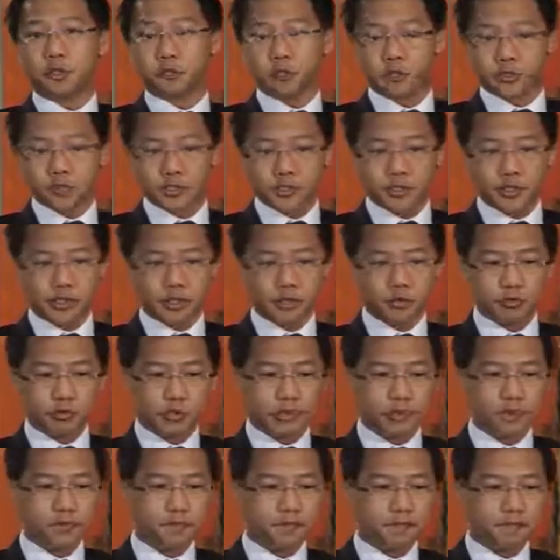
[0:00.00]
a new
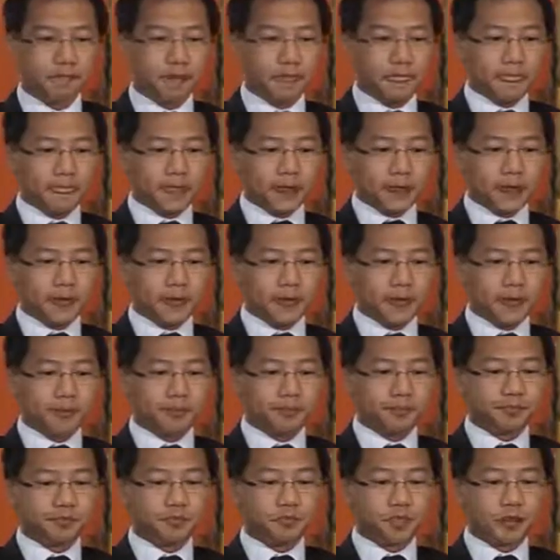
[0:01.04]
constitution.
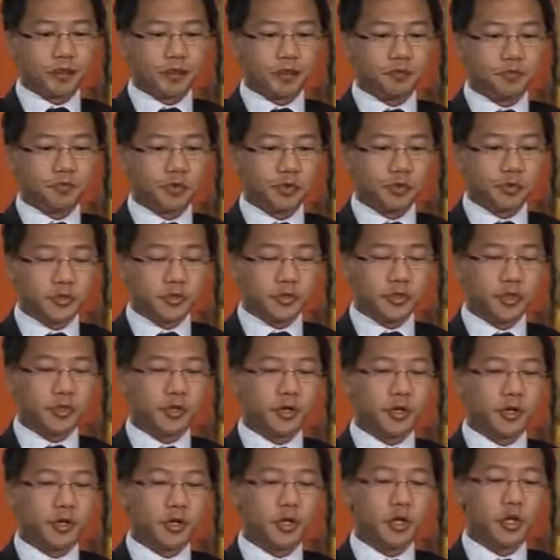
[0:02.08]
Of course,
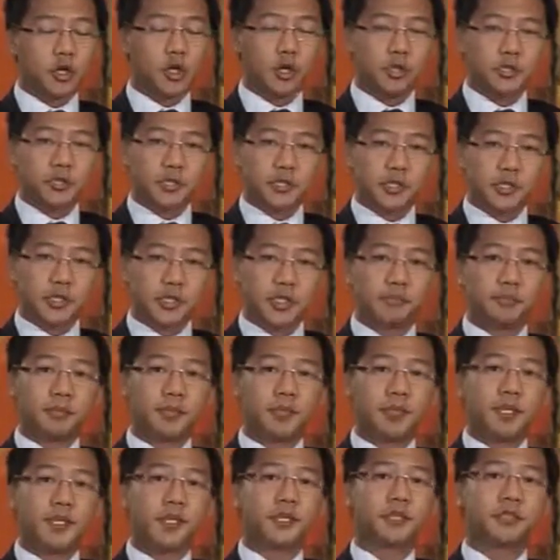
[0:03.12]
the cost
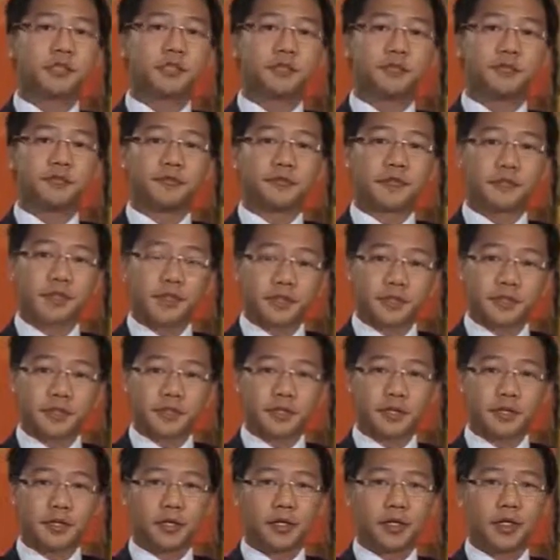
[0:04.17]
implication of
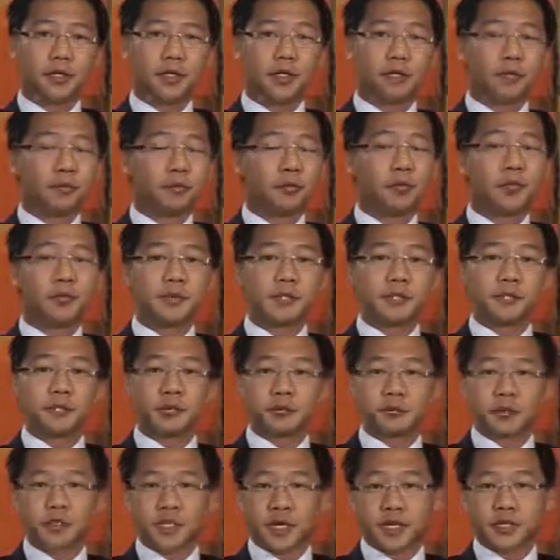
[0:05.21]
these will be
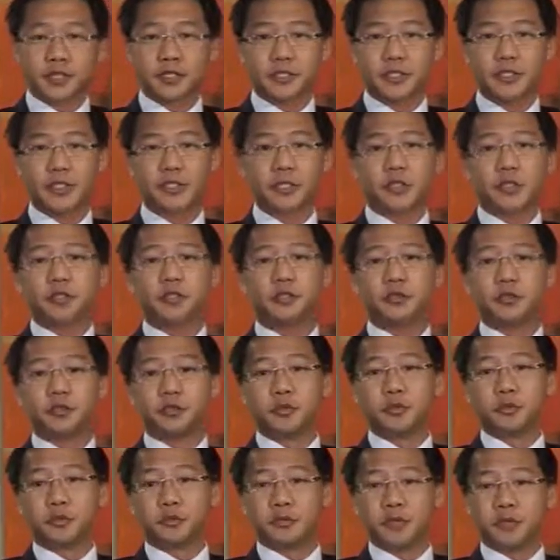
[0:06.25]
subject
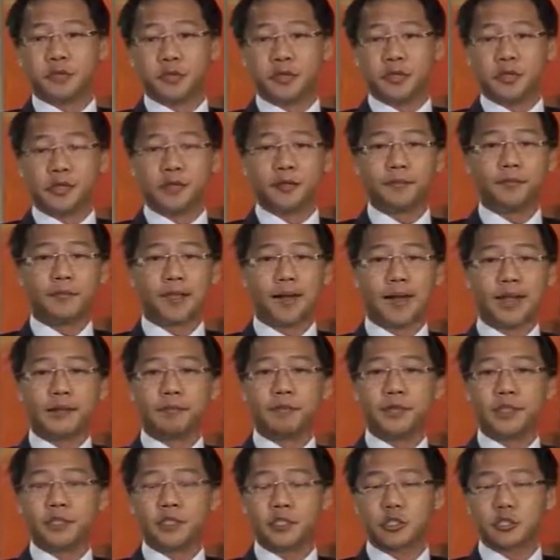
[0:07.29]
to the
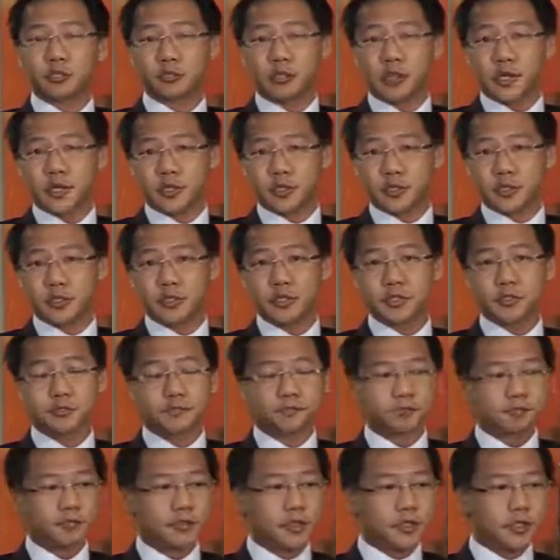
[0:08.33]
administrators,
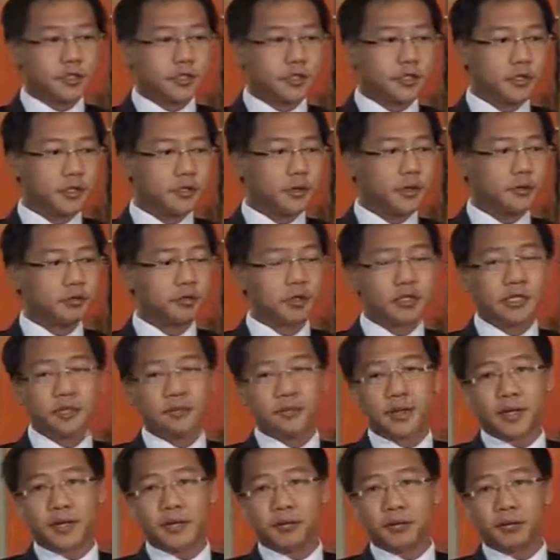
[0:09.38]
so it will
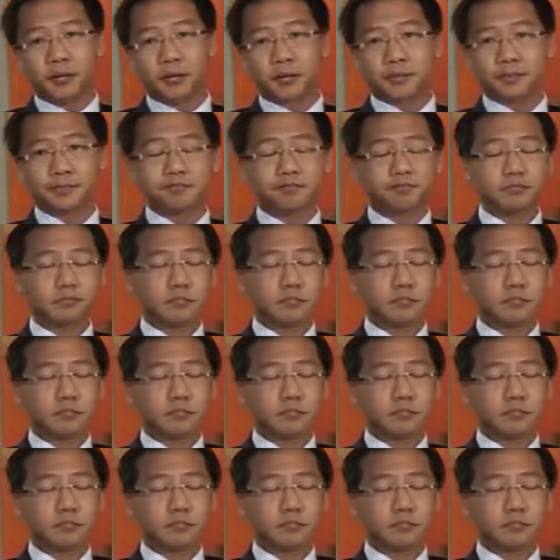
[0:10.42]
depend on